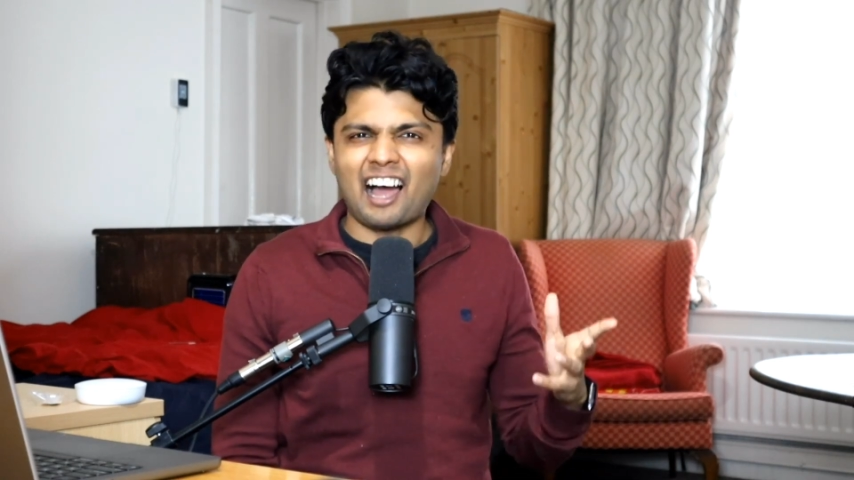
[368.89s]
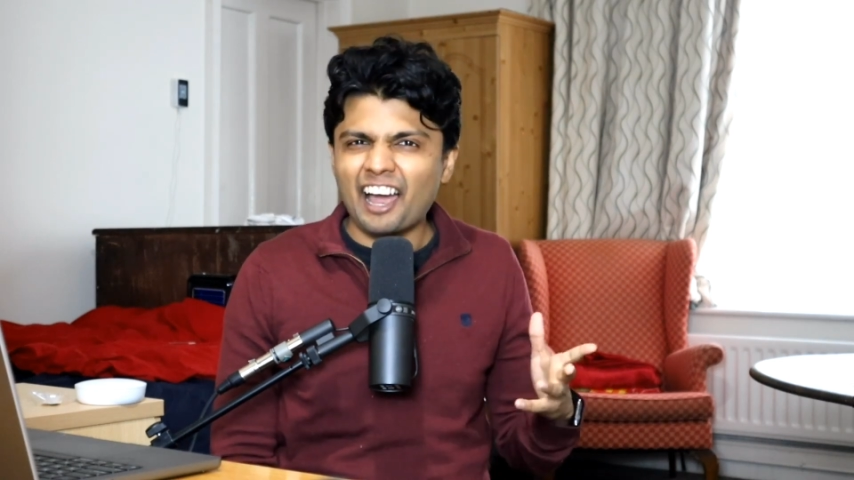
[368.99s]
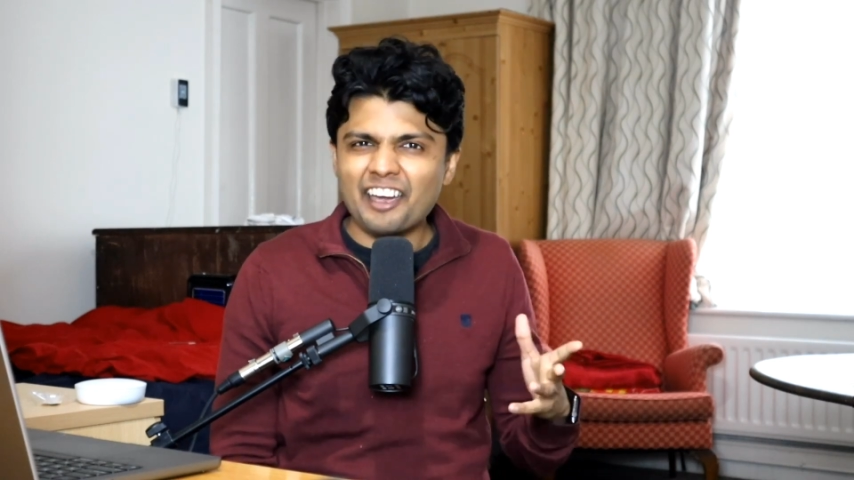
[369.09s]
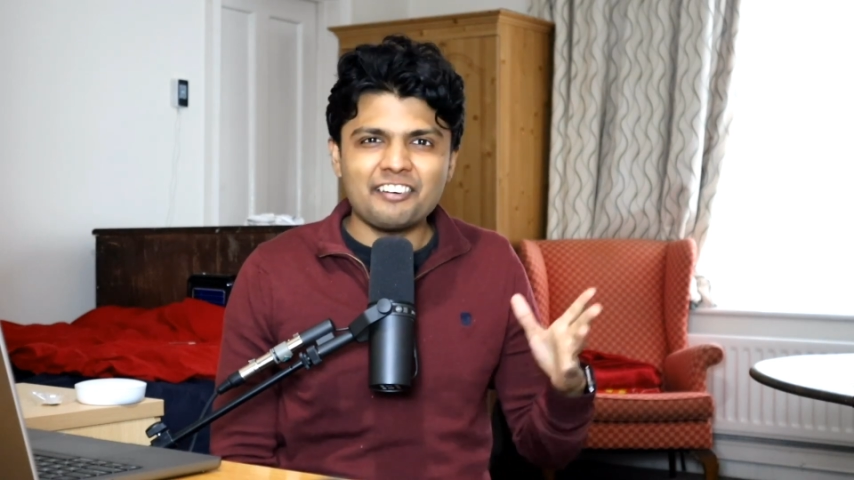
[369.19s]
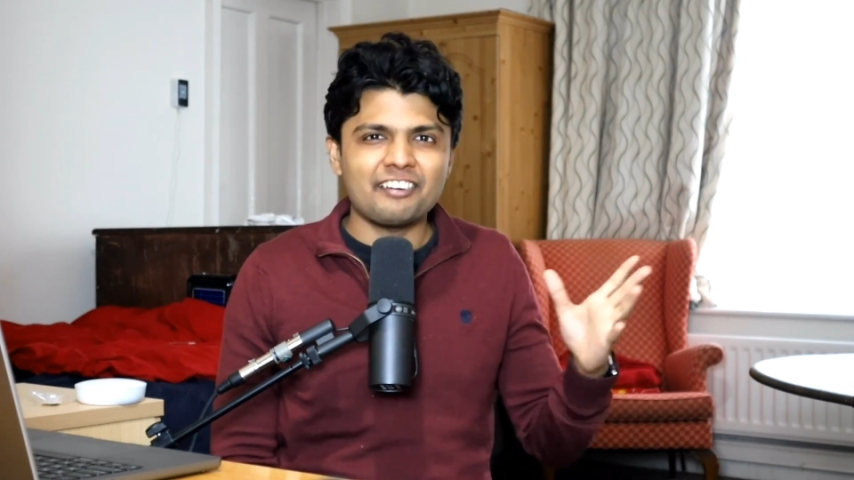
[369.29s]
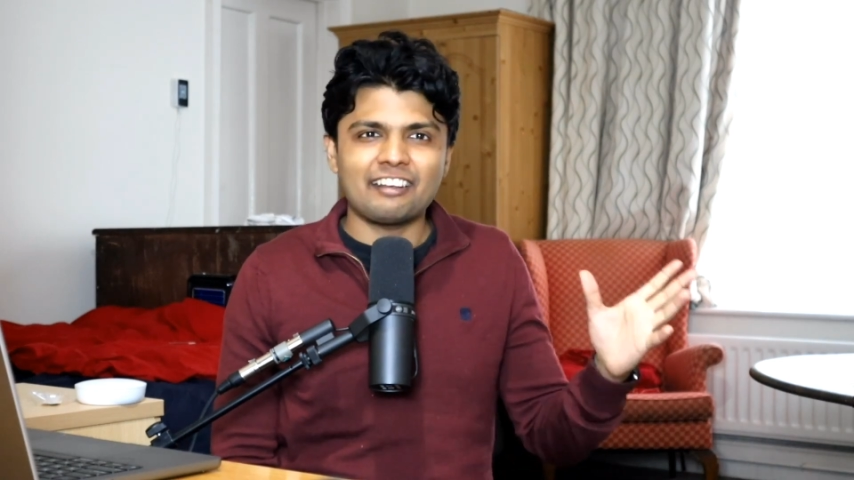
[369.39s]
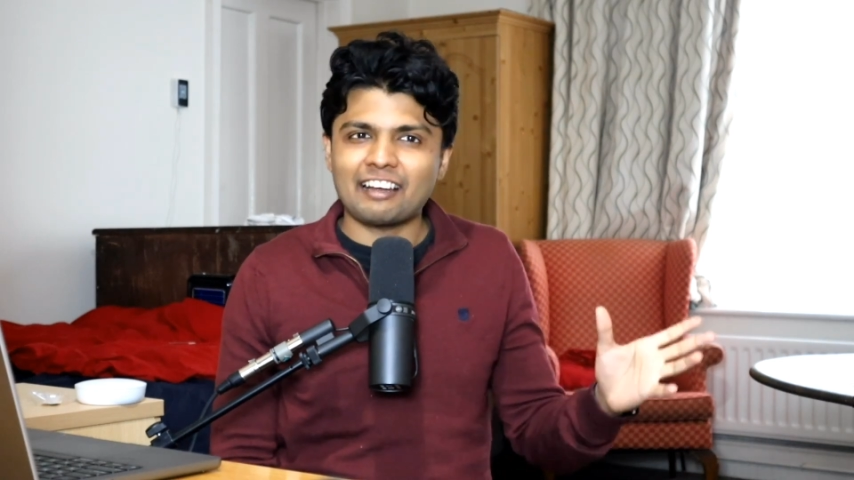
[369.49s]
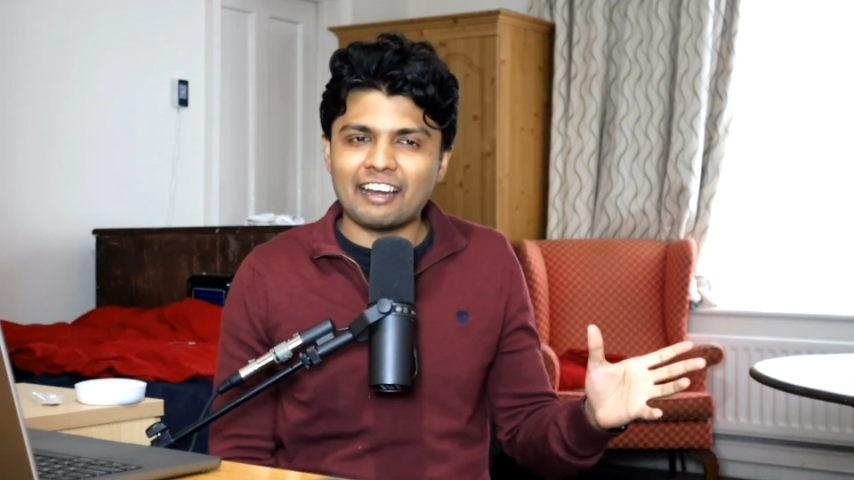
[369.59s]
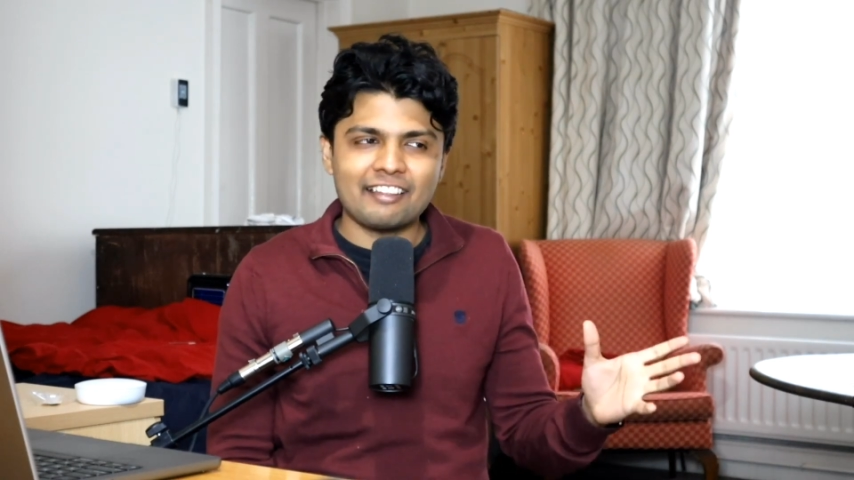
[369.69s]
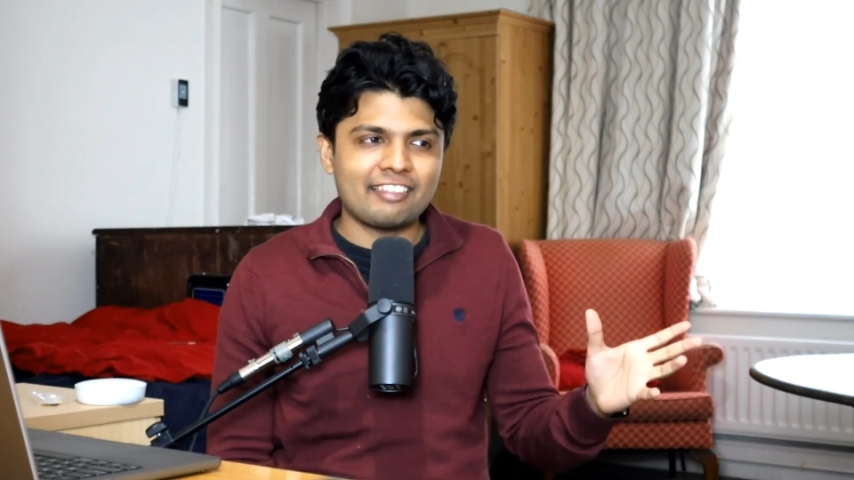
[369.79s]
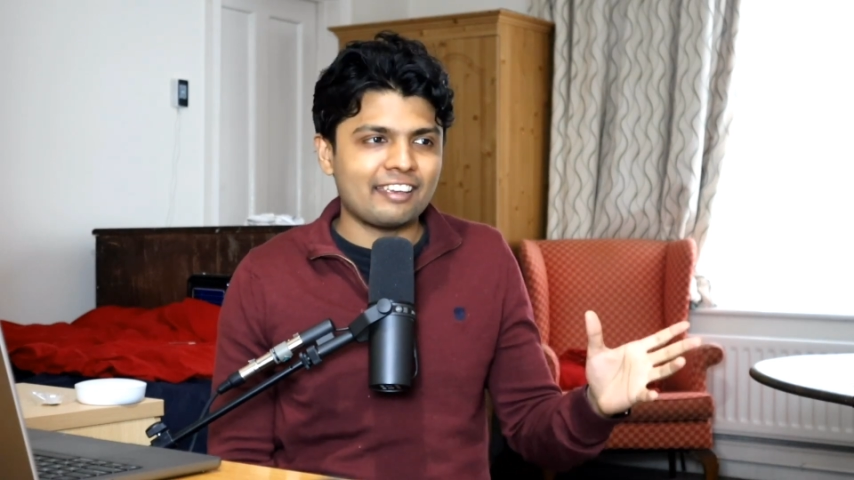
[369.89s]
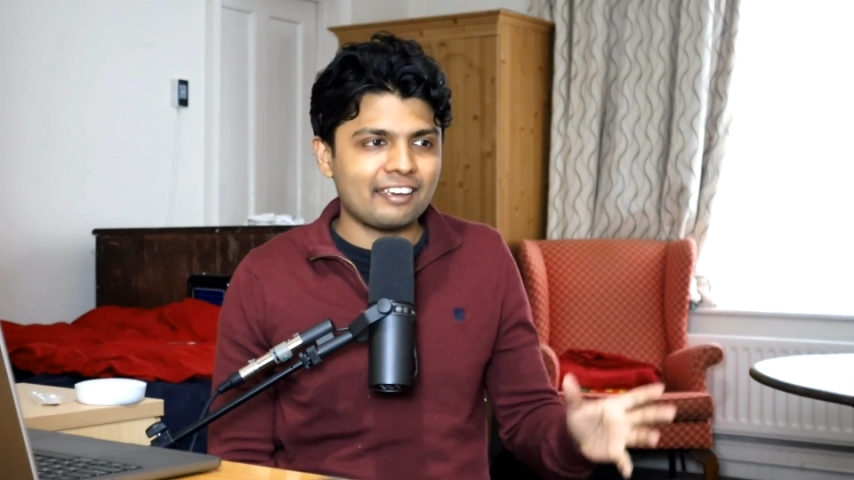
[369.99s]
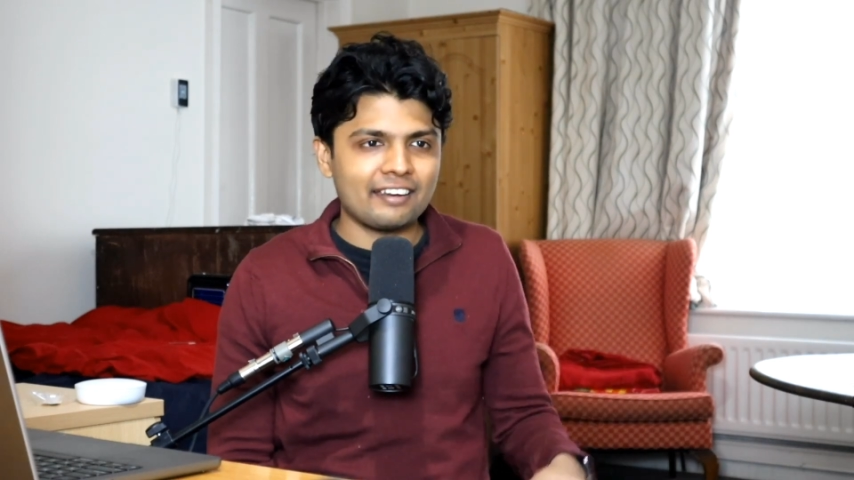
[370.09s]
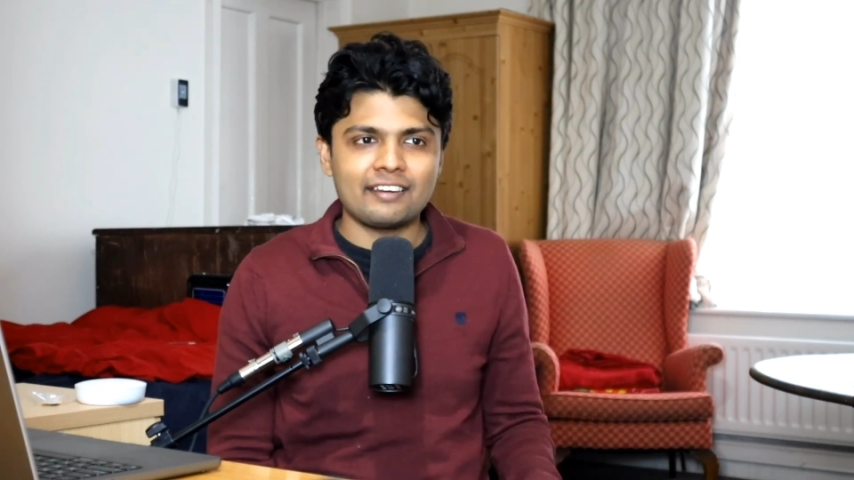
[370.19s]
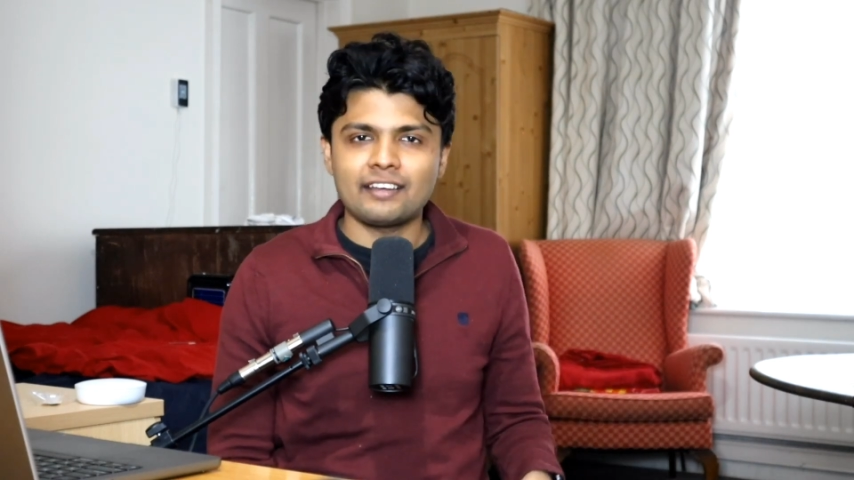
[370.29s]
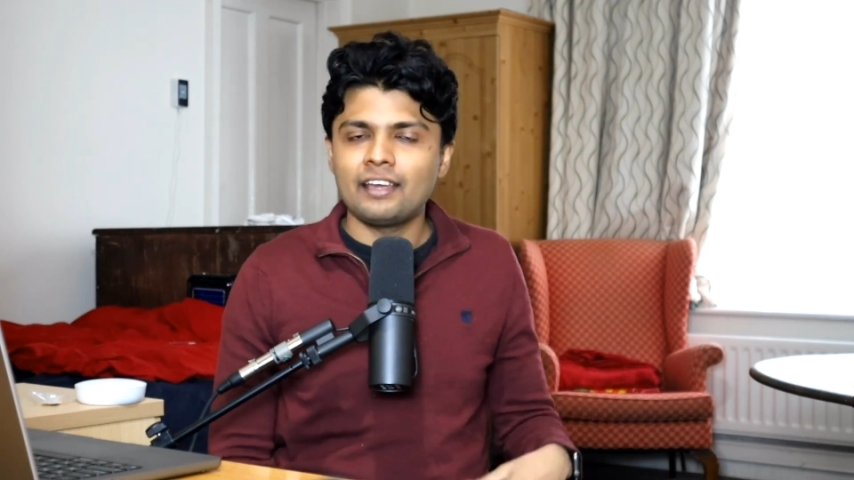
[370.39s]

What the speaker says: hiring kind of thing in it.